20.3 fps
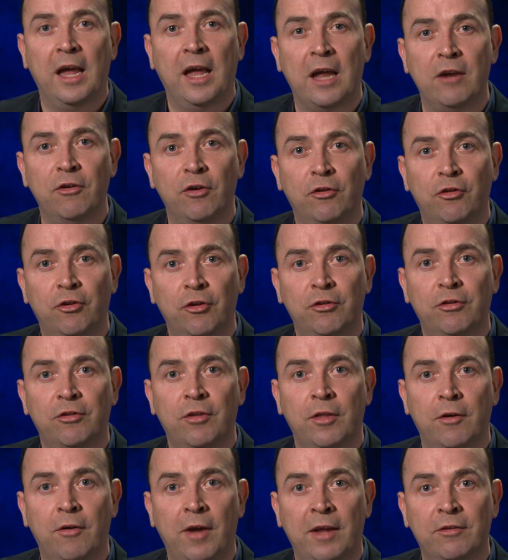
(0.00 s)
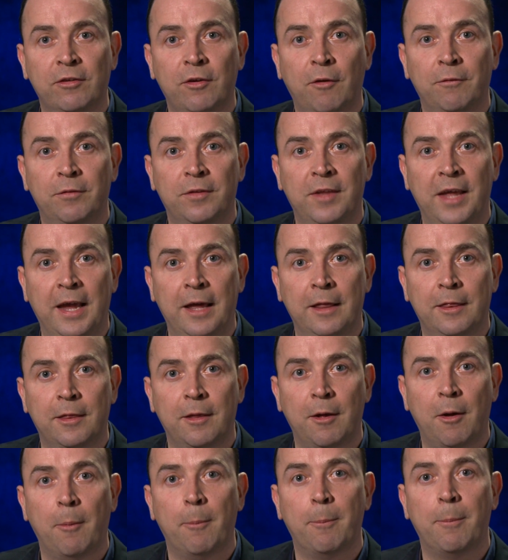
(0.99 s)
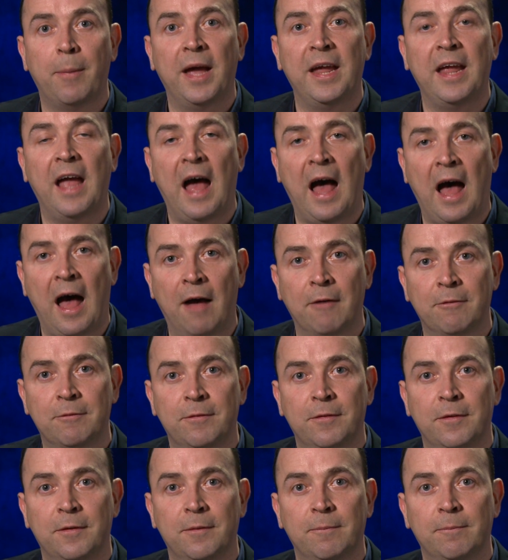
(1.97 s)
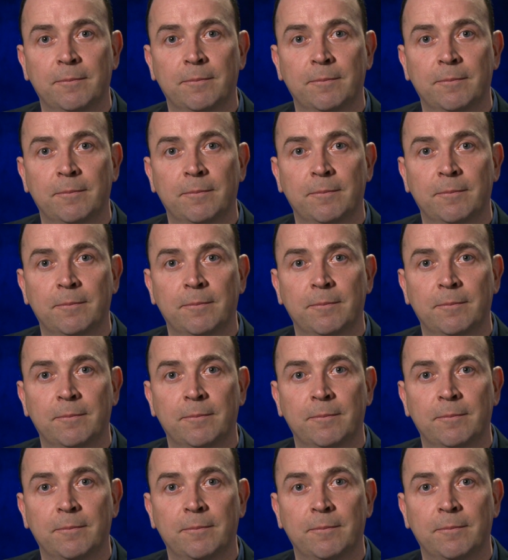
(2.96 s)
can reduce the risk of death by half.